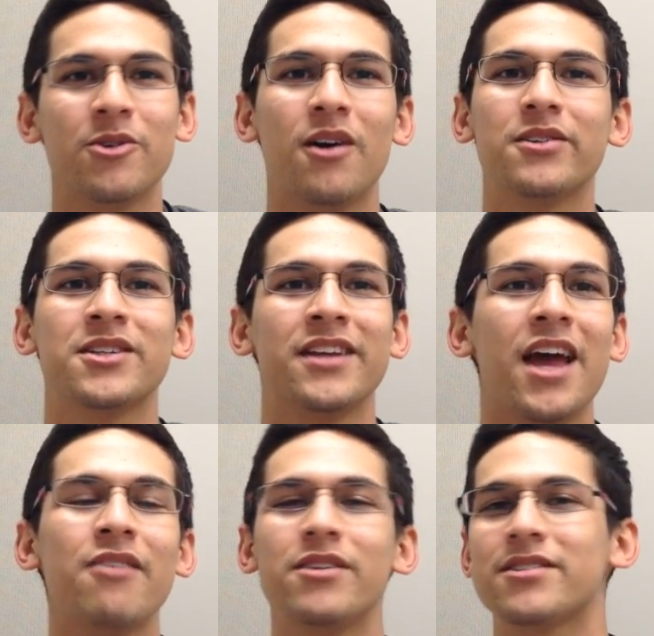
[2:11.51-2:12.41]
All of a sudden,
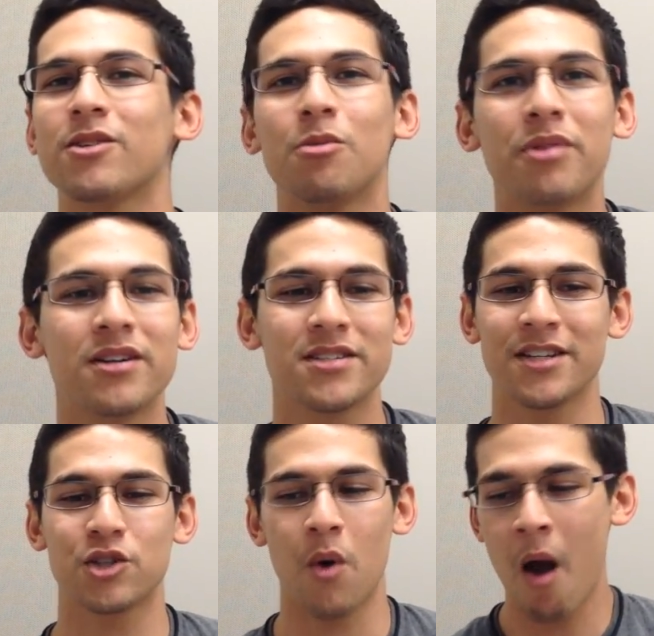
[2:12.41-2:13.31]
every single person
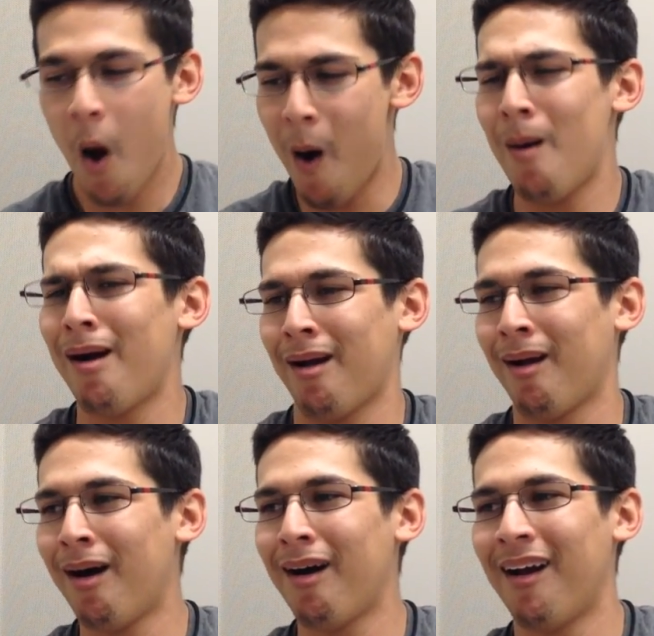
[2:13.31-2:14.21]
is going, oh my
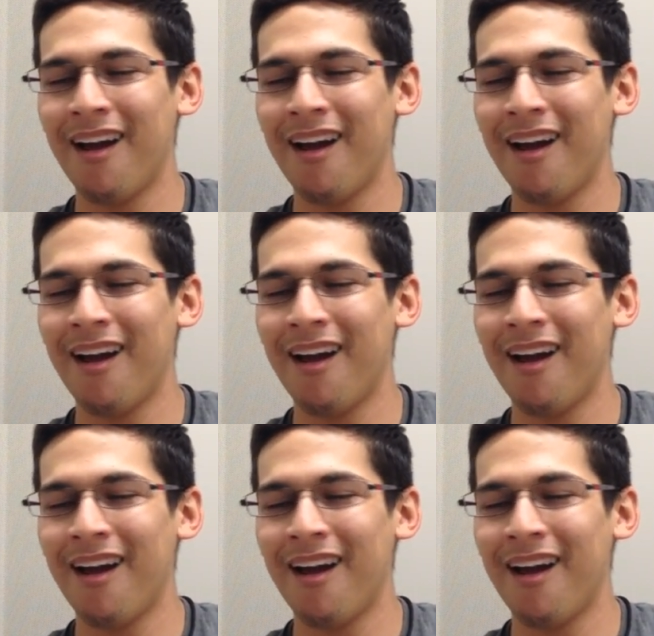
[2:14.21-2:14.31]
god!